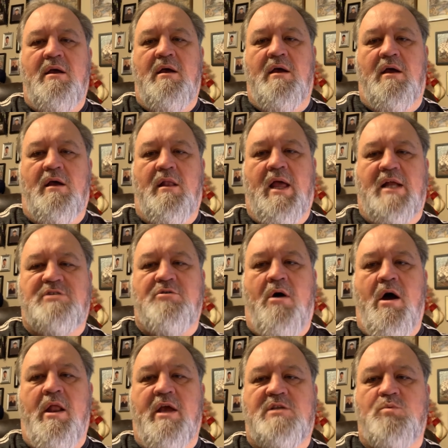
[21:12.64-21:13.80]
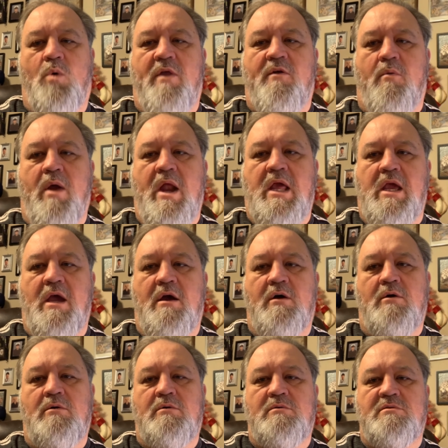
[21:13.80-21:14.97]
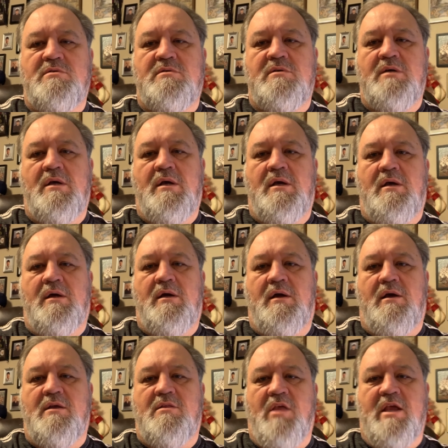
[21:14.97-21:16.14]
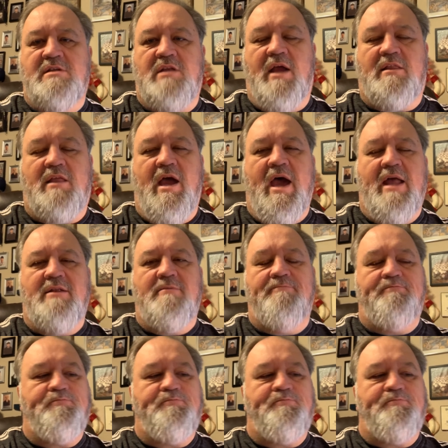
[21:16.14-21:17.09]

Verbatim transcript: uh, electronics, weather radios, uh, things like that.